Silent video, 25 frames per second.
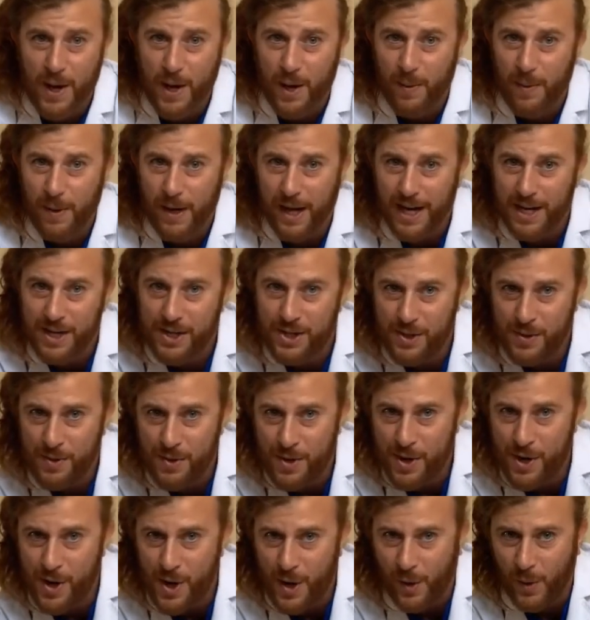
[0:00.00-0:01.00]
but I do
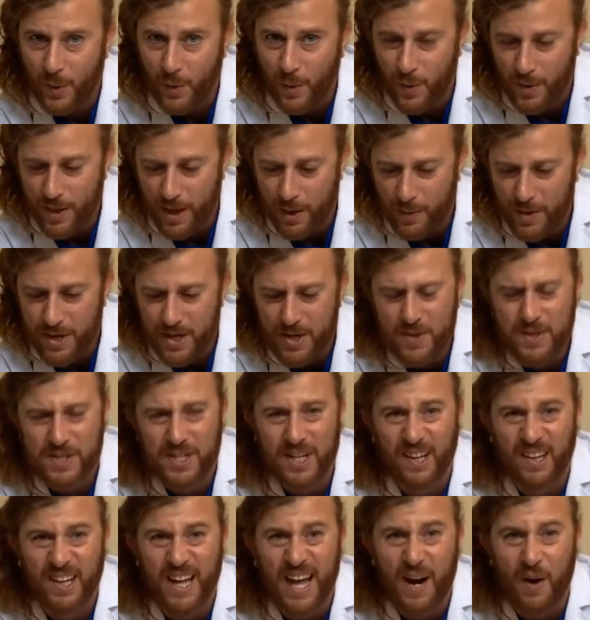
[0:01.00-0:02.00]
know that we used a
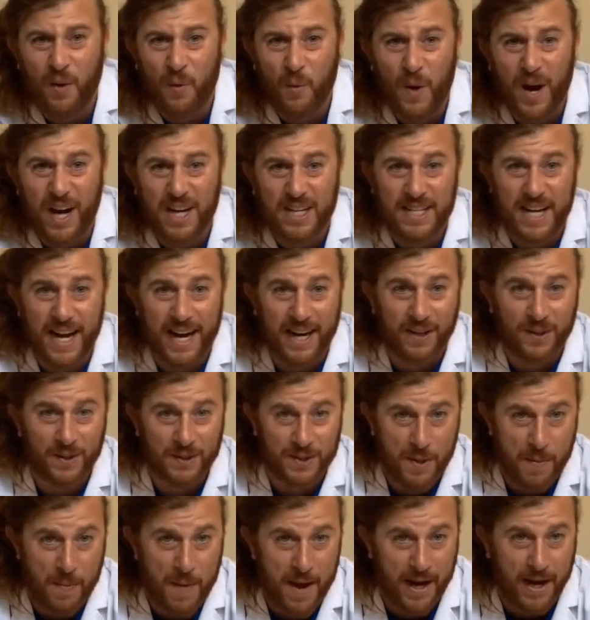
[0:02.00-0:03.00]
lot of rectangles
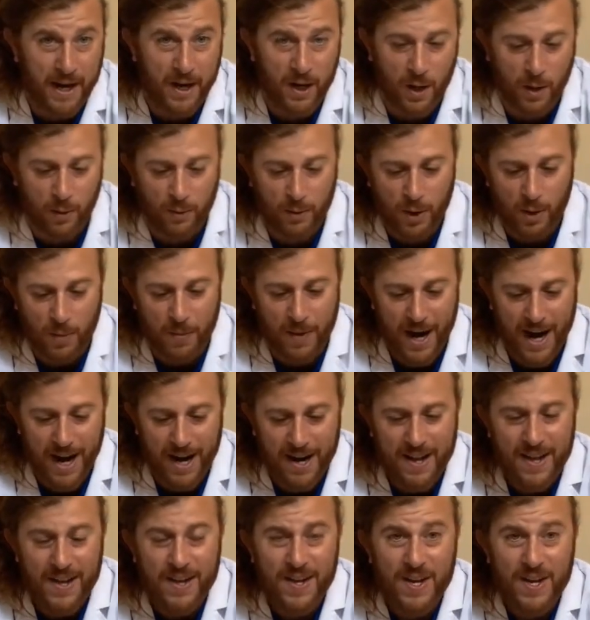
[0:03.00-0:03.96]
in making our robot.